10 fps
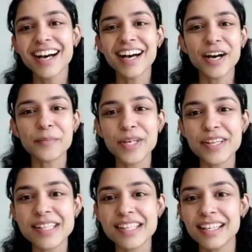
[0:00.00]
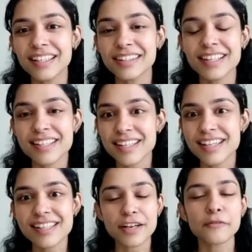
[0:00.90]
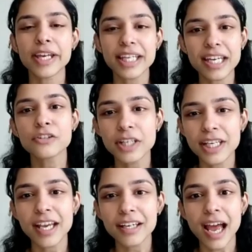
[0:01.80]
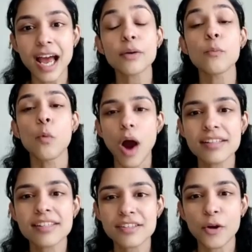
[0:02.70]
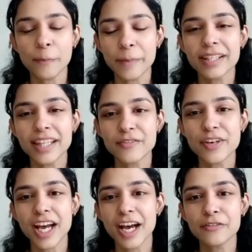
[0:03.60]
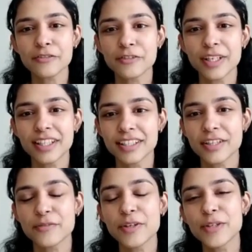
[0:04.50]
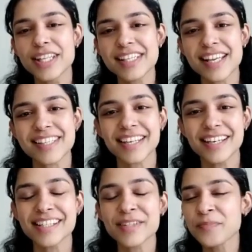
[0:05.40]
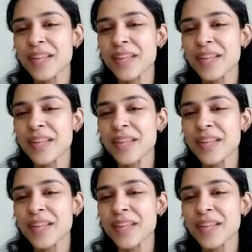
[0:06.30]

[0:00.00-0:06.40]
uh, because uh, this is a very intriguing and a vast topic that we have uh, that we were discussing here.